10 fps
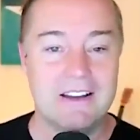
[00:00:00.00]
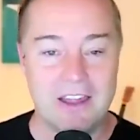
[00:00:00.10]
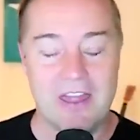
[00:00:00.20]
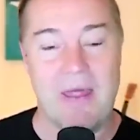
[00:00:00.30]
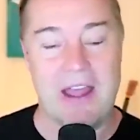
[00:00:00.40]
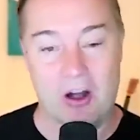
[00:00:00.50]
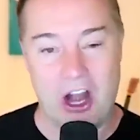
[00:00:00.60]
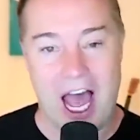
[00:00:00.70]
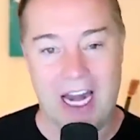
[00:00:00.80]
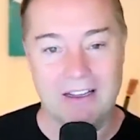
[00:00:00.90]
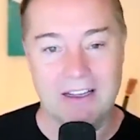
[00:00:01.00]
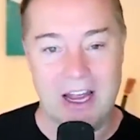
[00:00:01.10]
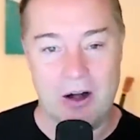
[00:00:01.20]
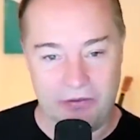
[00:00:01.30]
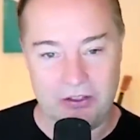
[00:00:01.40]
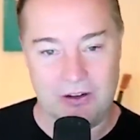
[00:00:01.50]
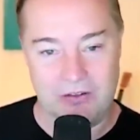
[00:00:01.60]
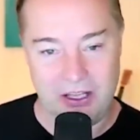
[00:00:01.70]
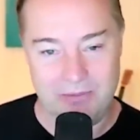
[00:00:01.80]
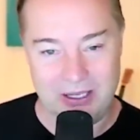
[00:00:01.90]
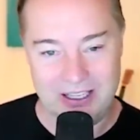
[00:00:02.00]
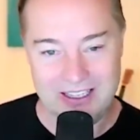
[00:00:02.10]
then they are not an officer of the company.